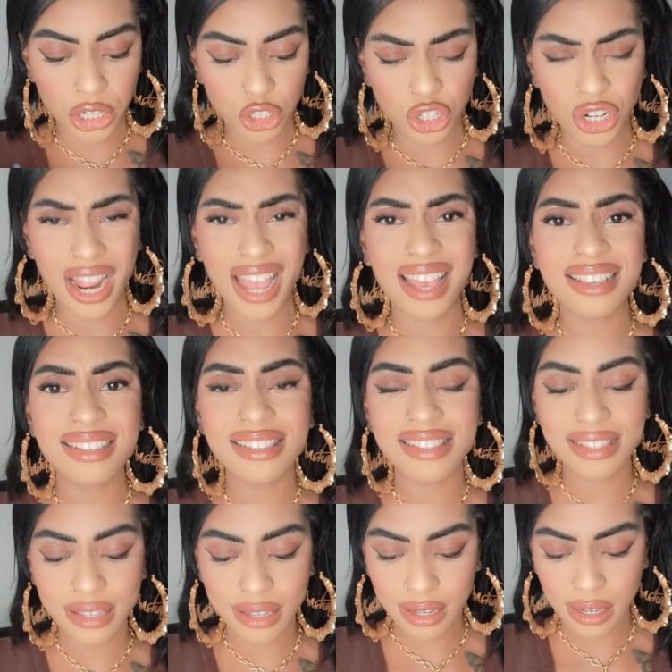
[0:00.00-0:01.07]

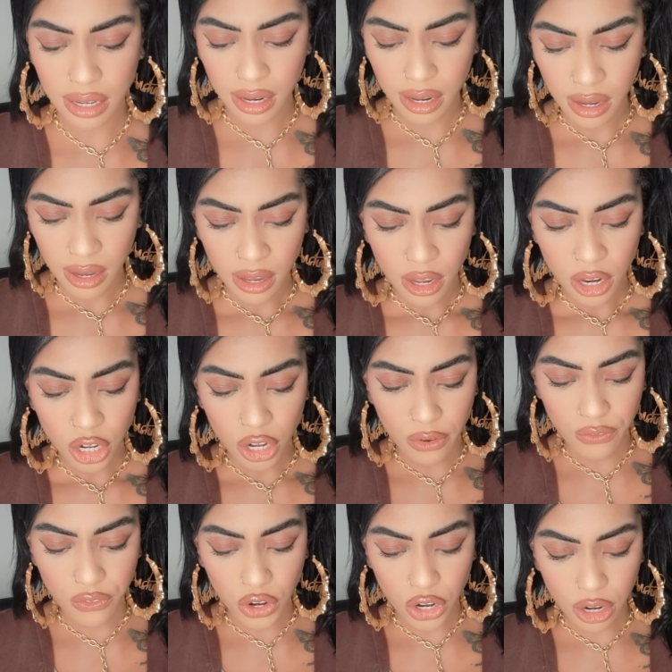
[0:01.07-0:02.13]
chest, your
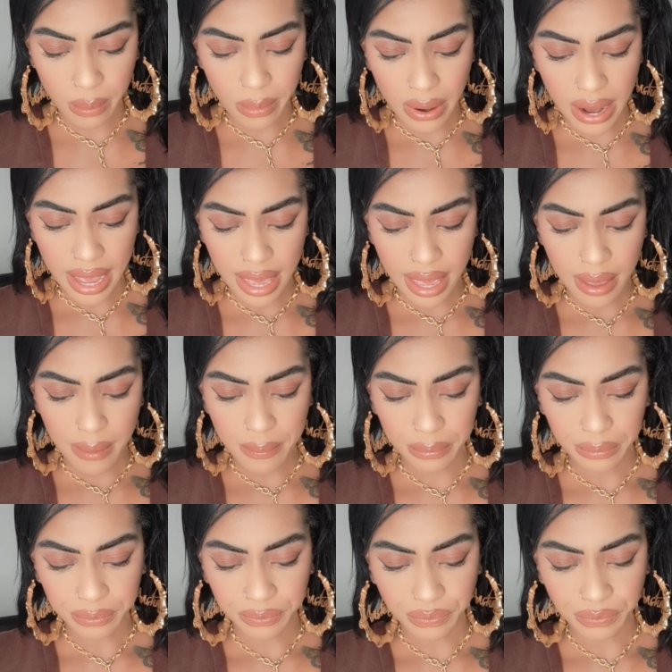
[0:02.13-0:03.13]
vertebrae.